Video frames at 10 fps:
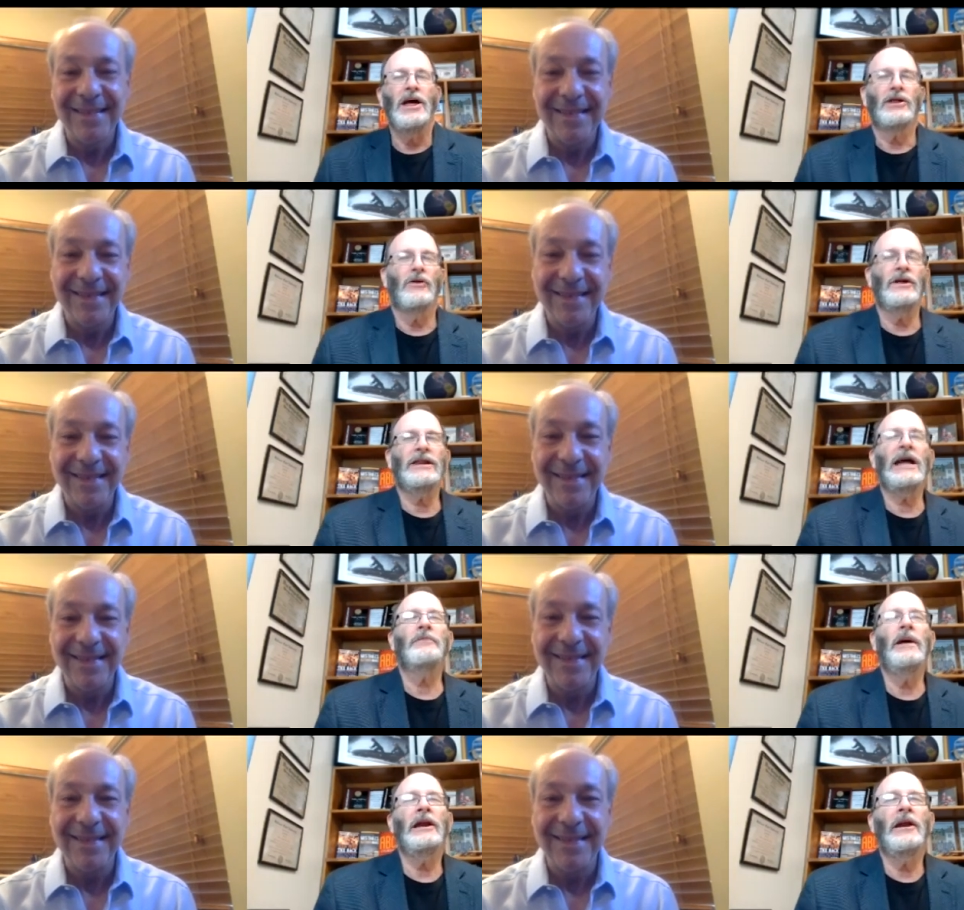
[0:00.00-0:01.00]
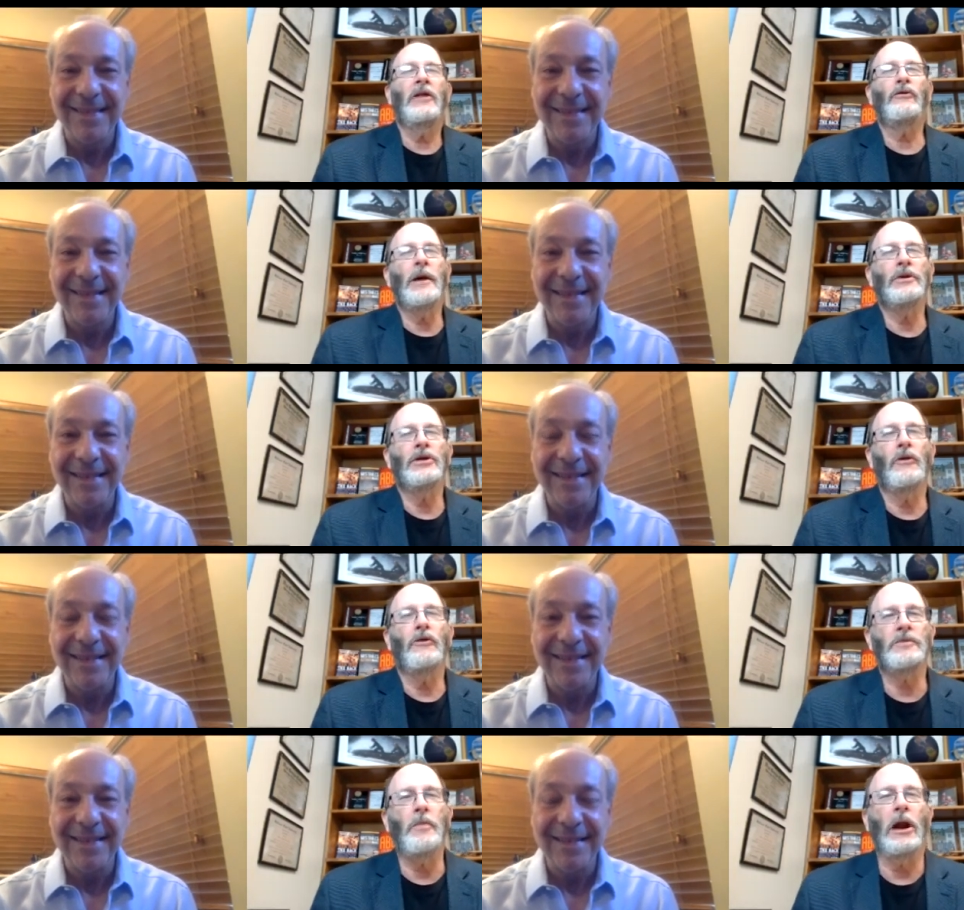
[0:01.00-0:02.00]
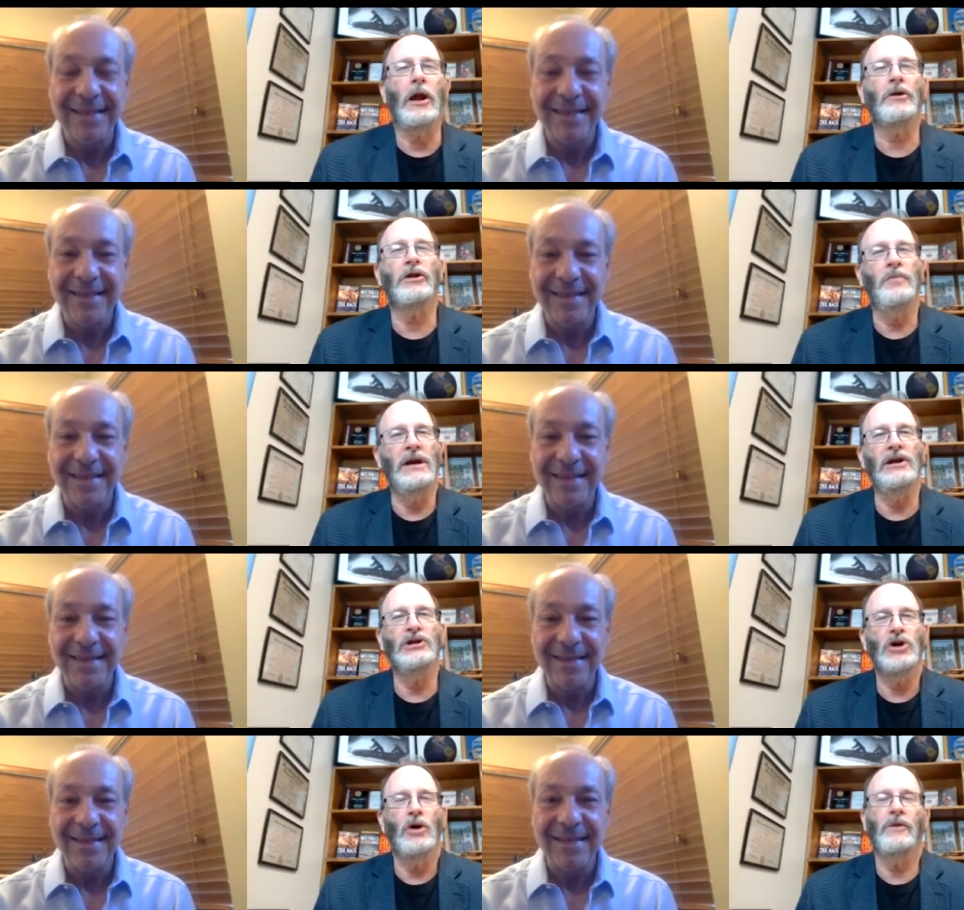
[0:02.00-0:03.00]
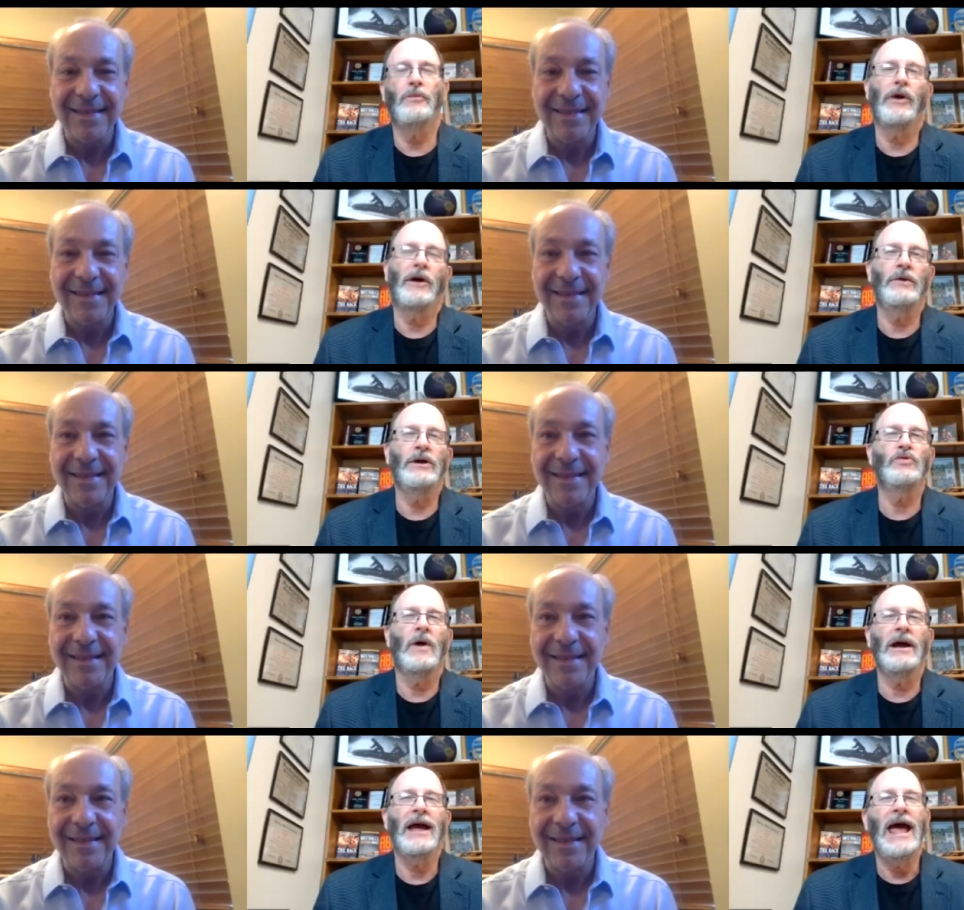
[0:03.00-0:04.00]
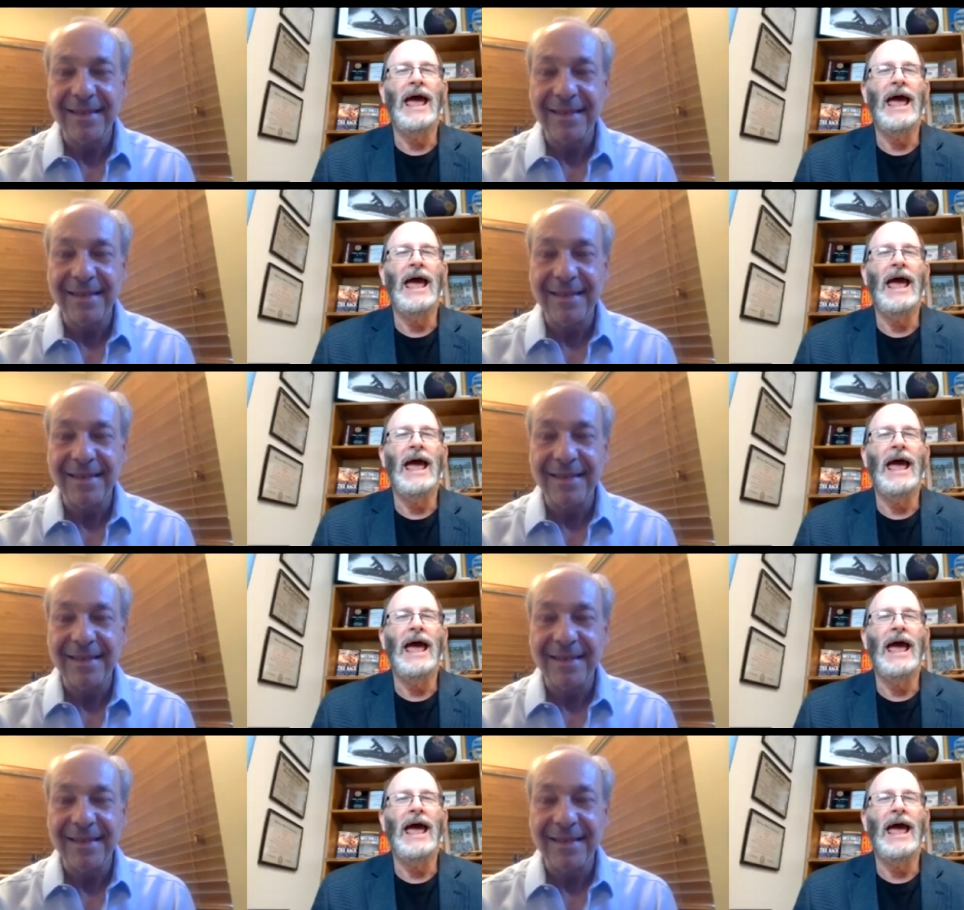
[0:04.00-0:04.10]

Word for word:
Speaker 1: So this has been another episode of the Spotlight on Speaking show with Bret Ridgway.